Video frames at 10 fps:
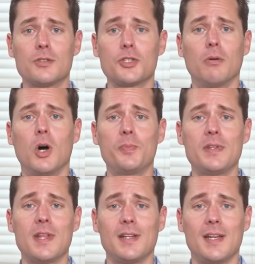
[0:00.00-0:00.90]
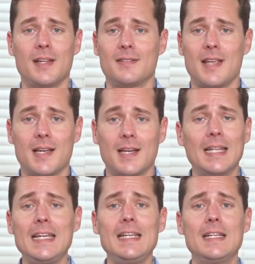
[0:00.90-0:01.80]
So hoping that it is a
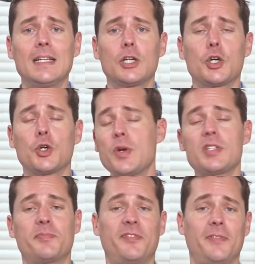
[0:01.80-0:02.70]
clean, crisp